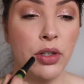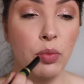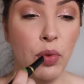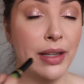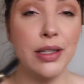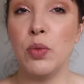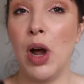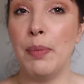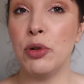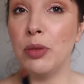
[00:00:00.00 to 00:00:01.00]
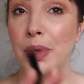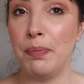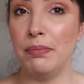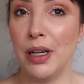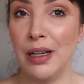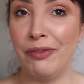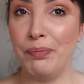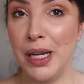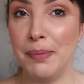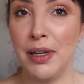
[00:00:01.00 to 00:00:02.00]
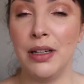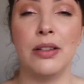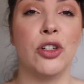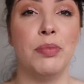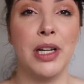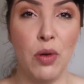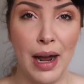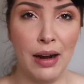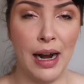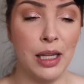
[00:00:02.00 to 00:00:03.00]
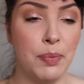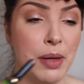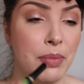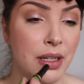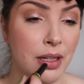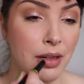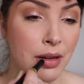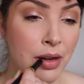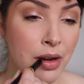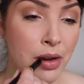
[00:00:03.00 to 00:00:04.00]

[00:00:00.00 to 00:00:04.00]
So one swipe should be enough pigment, should be quite highly pigmented.